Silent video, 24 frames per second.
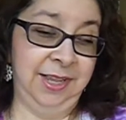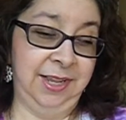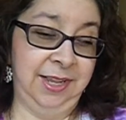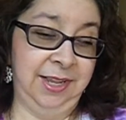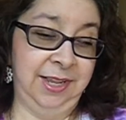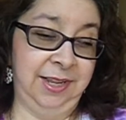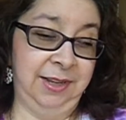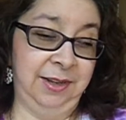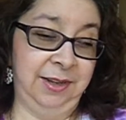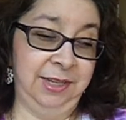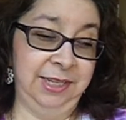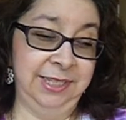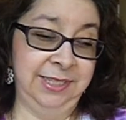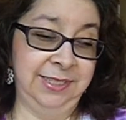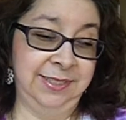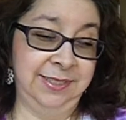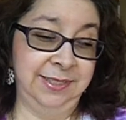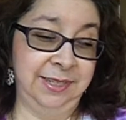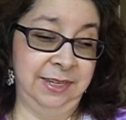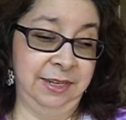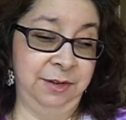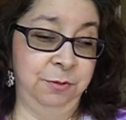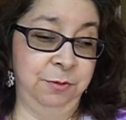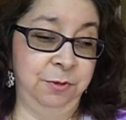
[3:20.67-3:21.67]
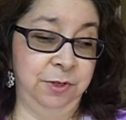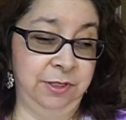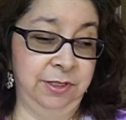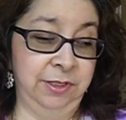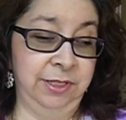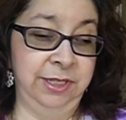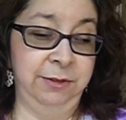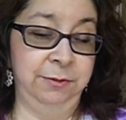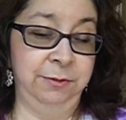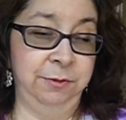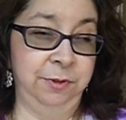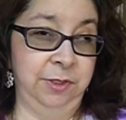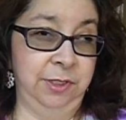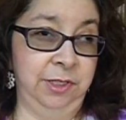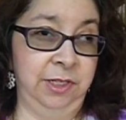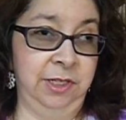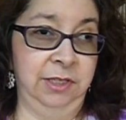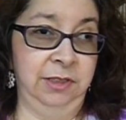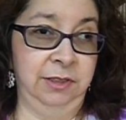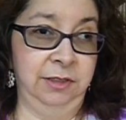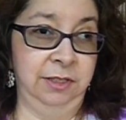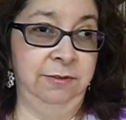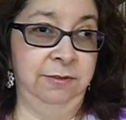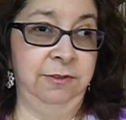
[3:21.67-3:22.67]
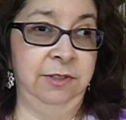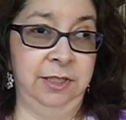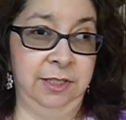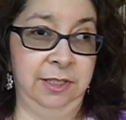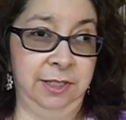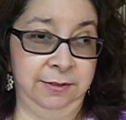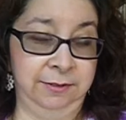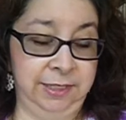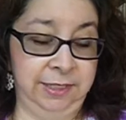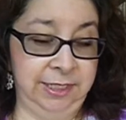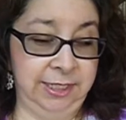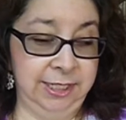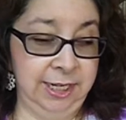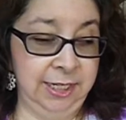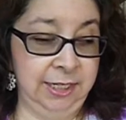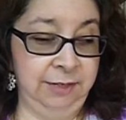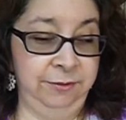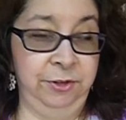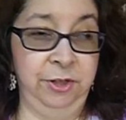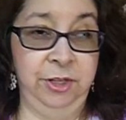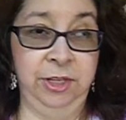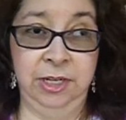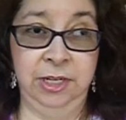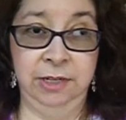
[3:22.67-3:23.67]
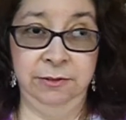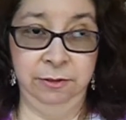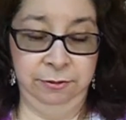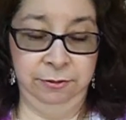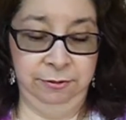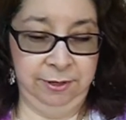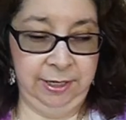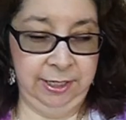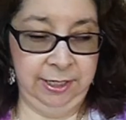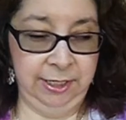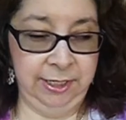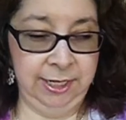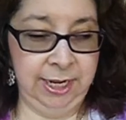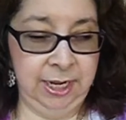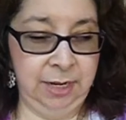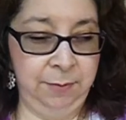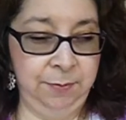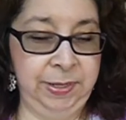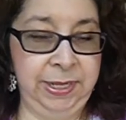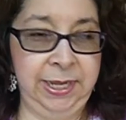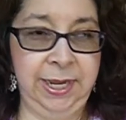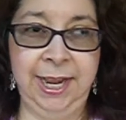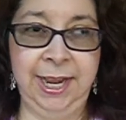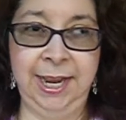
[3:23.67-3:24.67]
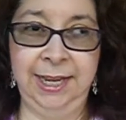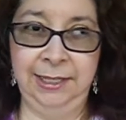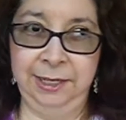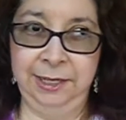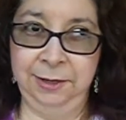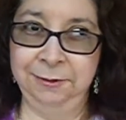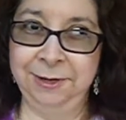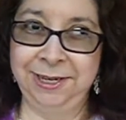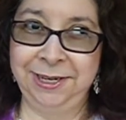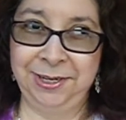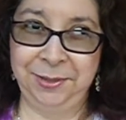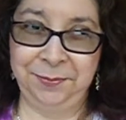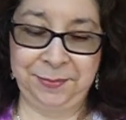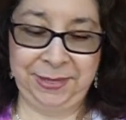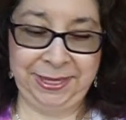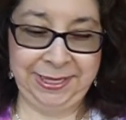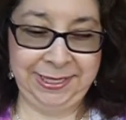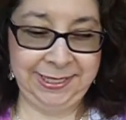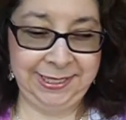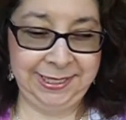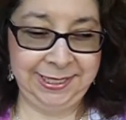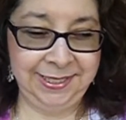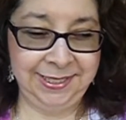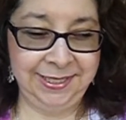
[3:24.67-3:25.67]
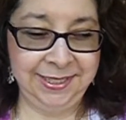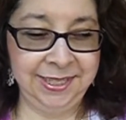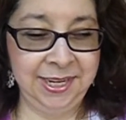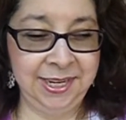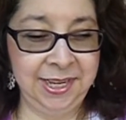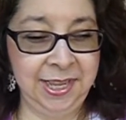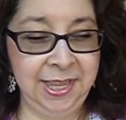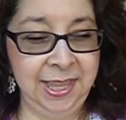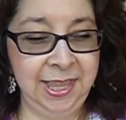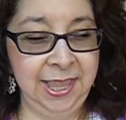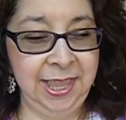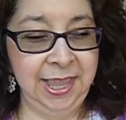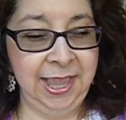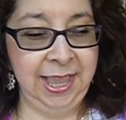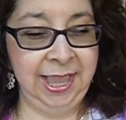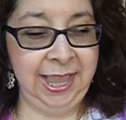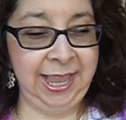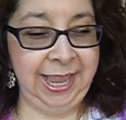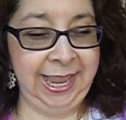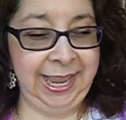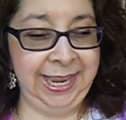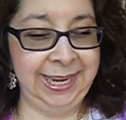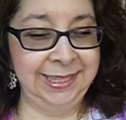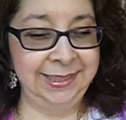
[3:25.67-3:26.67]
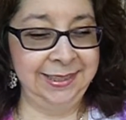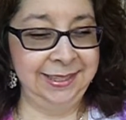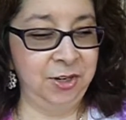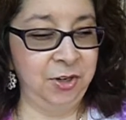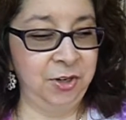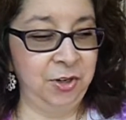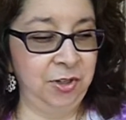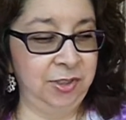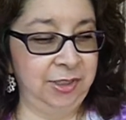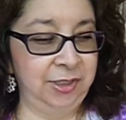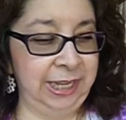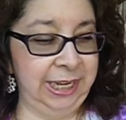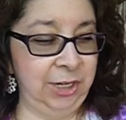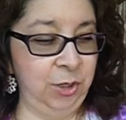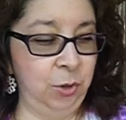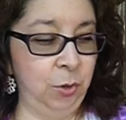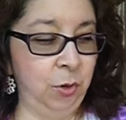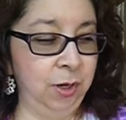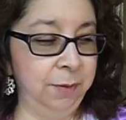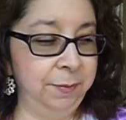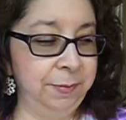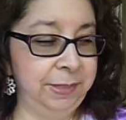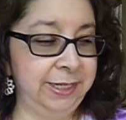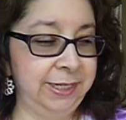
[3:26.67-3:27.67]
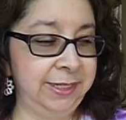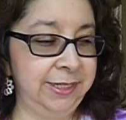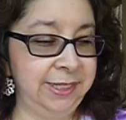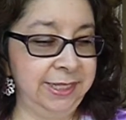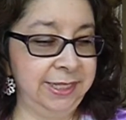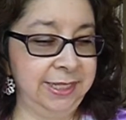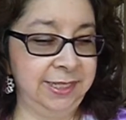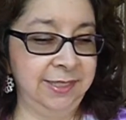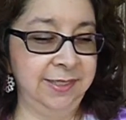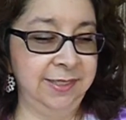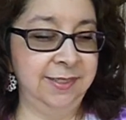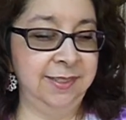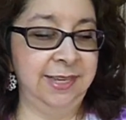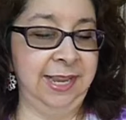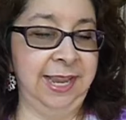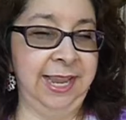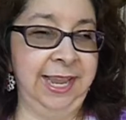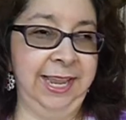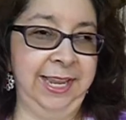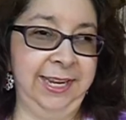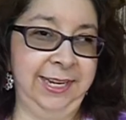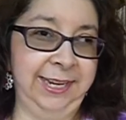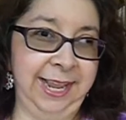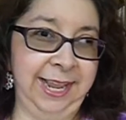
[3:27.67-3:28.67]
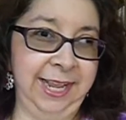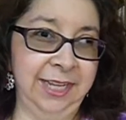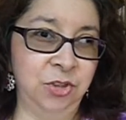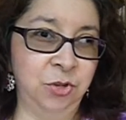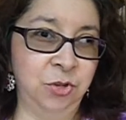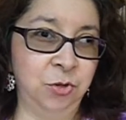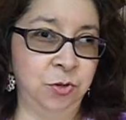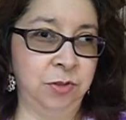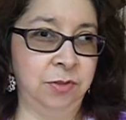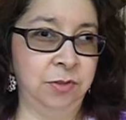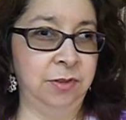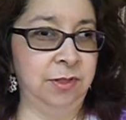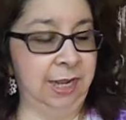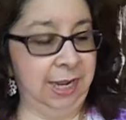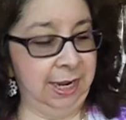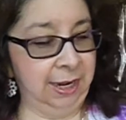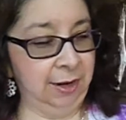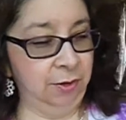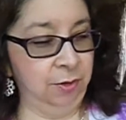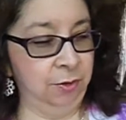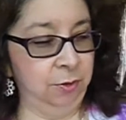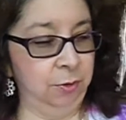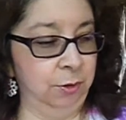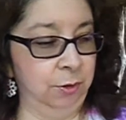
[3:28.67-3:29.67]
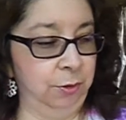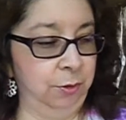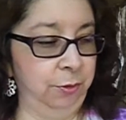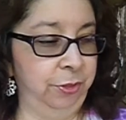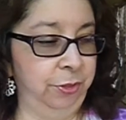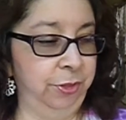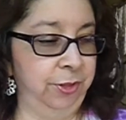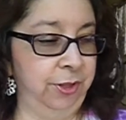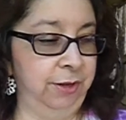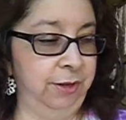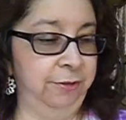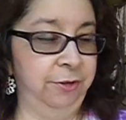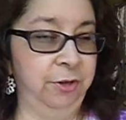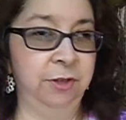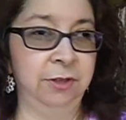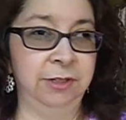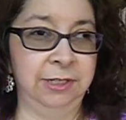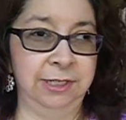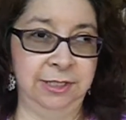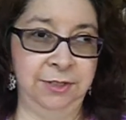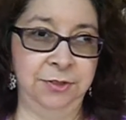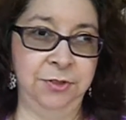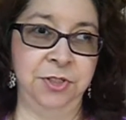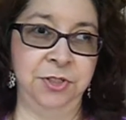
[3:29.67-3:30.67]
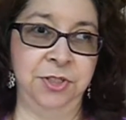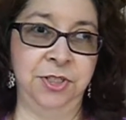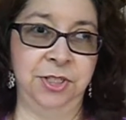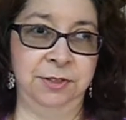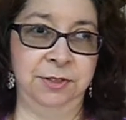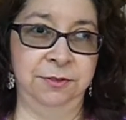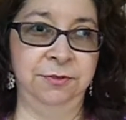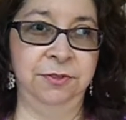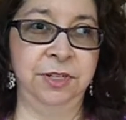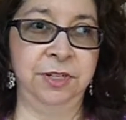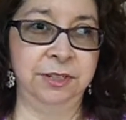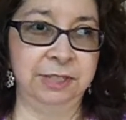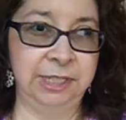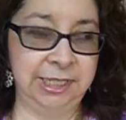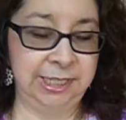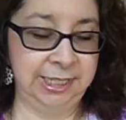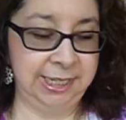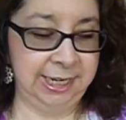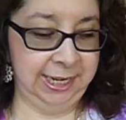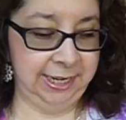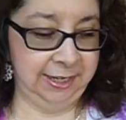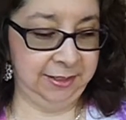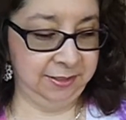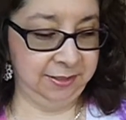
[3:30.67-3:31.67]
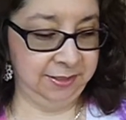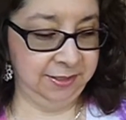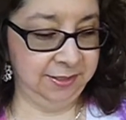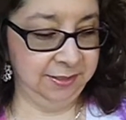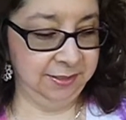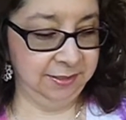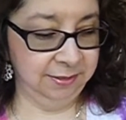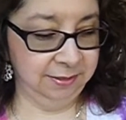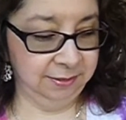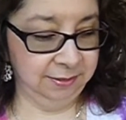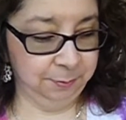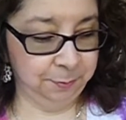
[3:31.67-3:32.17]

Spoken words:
It's a really, really lovely, lovely deck. If you can ever find a copy, I highly recommend it. And her Lenormand is a natural outgrowth of her interest in fairy tales.